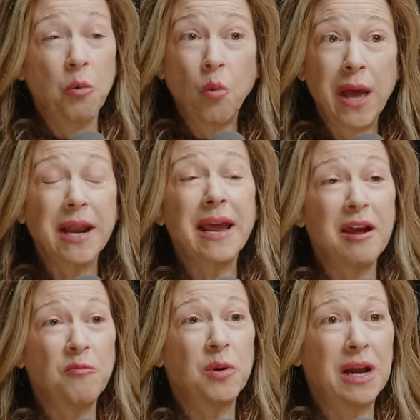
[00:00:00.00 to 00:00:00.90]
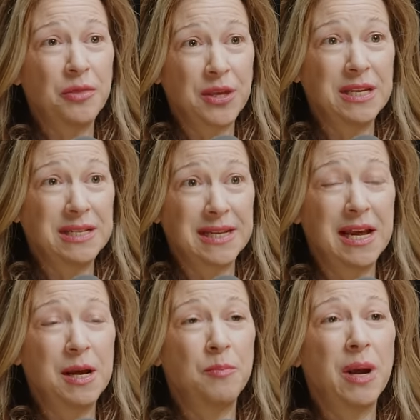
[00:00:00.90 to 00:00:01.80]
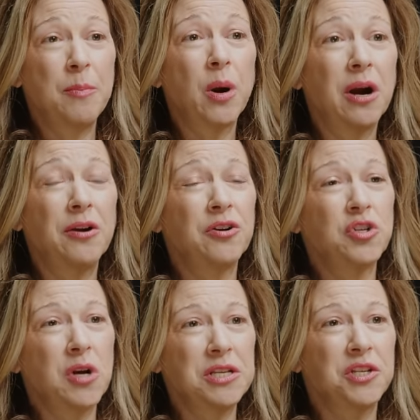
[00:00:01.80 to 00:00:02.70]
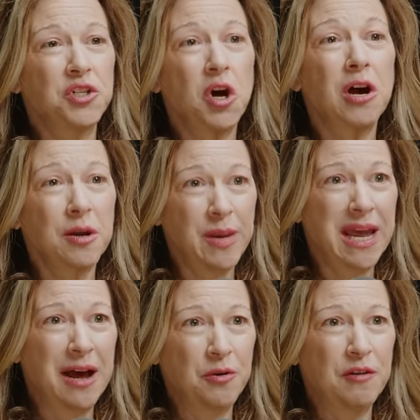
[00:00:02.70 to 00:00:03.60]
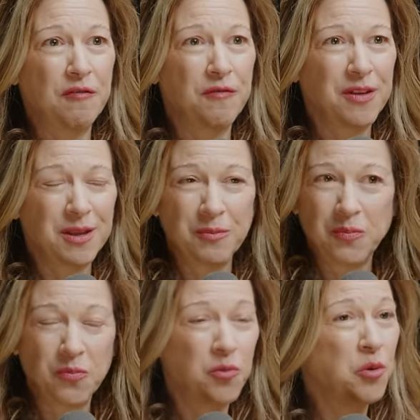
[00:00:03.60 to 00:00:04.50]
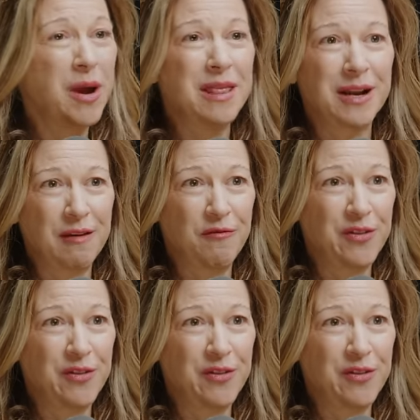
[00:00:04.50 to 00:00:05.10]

when I have brought things up, my partner tries to talk me out of the way that I